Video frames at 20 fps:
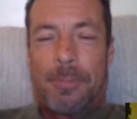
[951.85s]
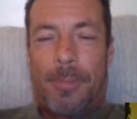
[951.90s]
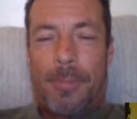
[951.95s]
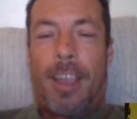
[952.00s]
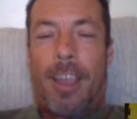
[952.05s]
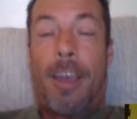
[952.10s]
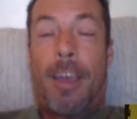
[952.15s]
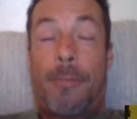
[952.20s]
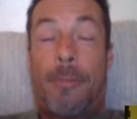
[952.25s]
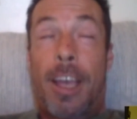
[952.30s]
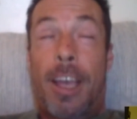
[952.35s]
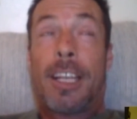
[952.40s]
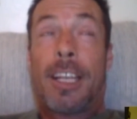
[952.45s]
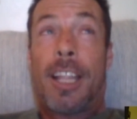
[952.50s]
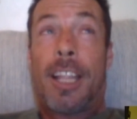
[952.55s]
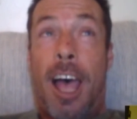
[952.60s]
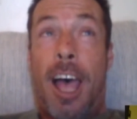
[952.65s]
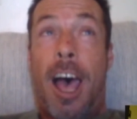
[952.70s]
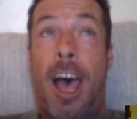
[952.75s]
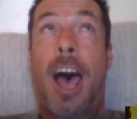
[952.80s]
I find a
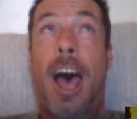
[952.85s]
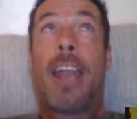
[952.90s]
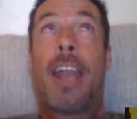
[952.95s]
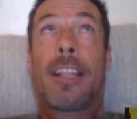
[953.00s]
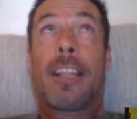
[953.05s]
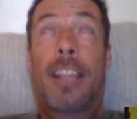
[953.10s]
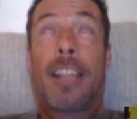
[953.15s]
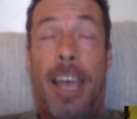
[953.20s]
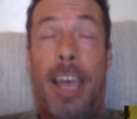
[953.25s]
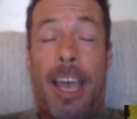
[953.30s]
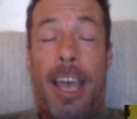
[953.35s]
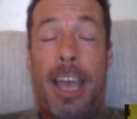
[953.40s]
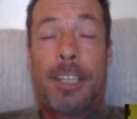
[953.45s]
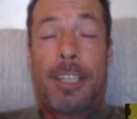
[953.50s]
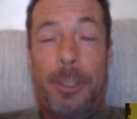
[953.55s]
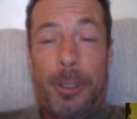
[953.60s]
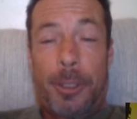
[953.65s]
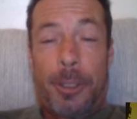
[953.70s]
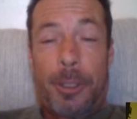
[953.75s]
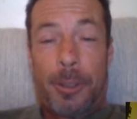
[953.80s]
lot of clad
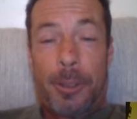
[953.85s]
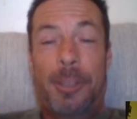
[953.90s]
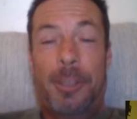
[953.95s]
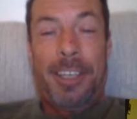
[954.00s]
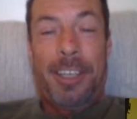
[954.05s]
too.